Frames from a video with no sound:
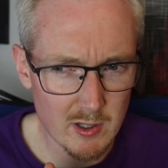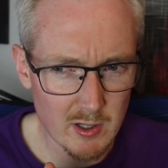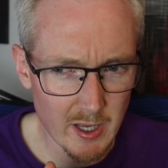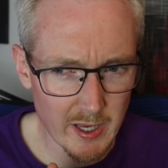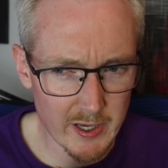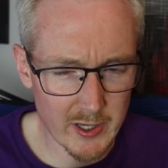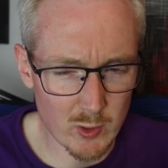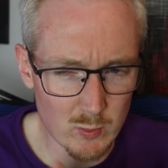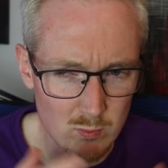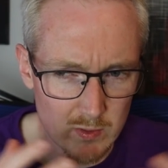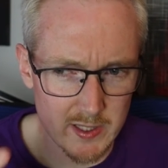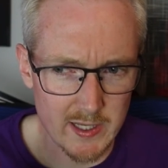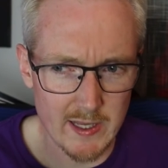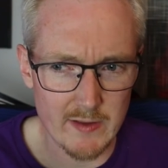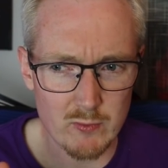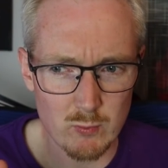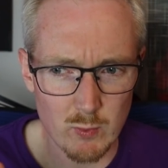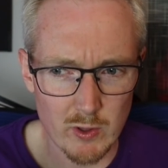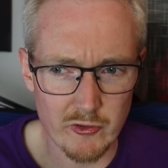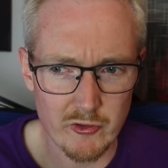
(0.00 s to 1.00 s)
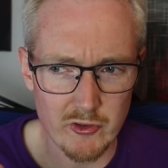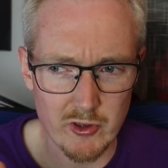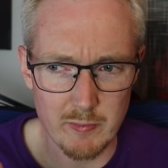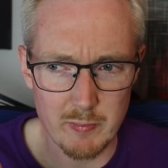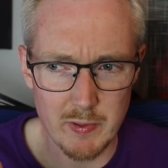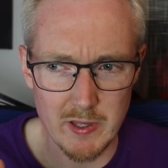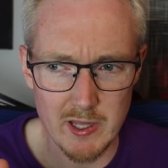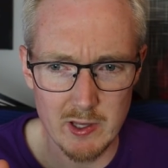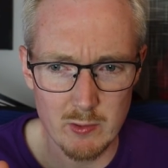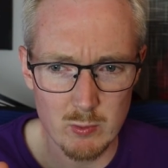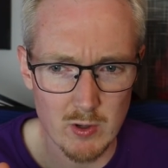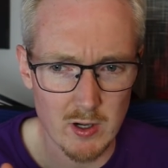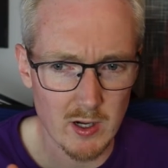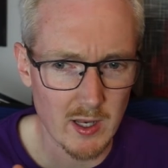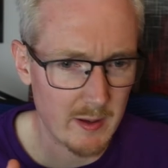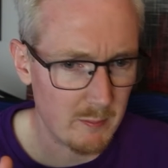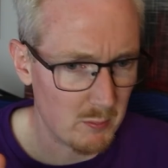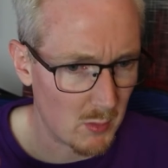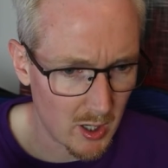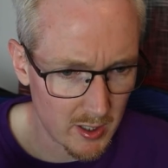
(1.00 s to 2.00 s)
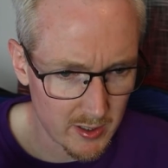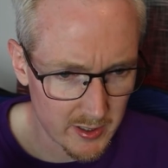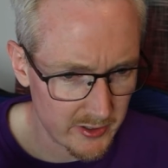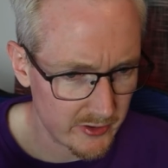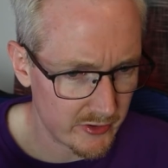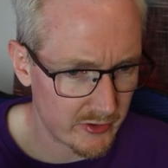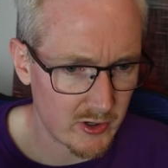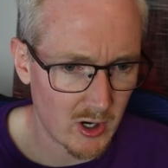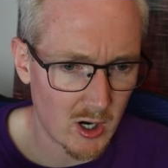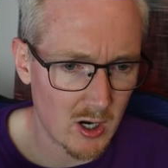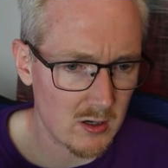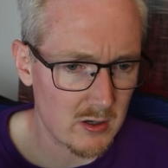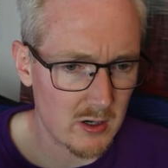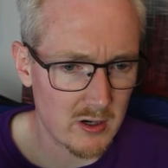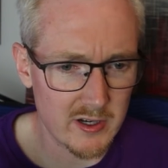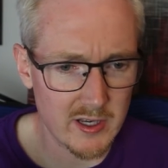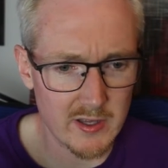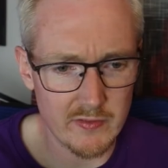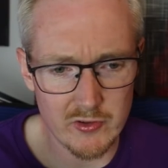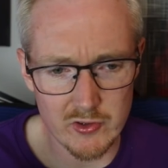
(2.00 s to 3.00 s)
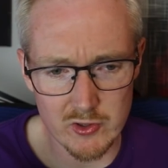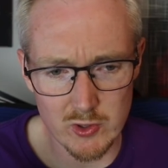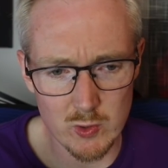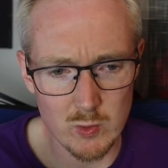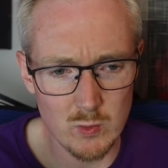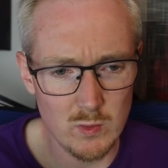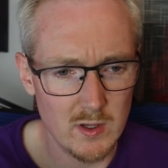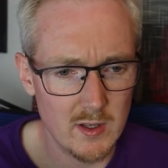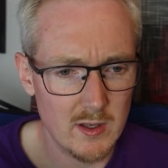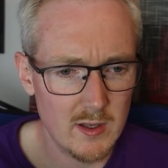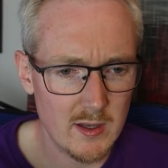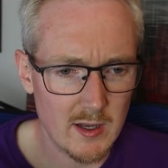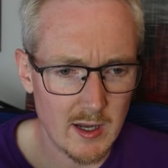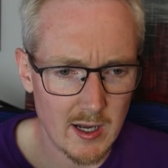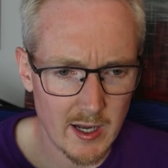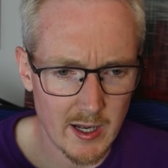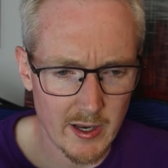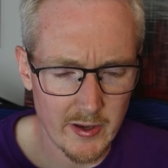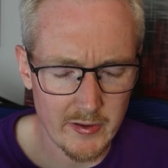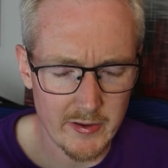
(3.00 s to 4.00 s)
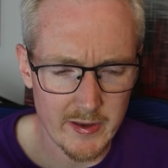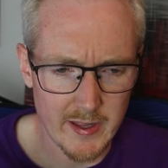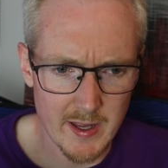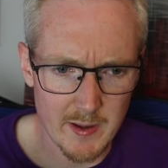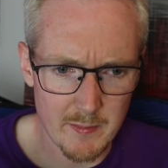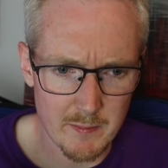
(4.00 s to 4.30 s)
and he only gives 1 CP, where like Marganus Calgar gives 2, and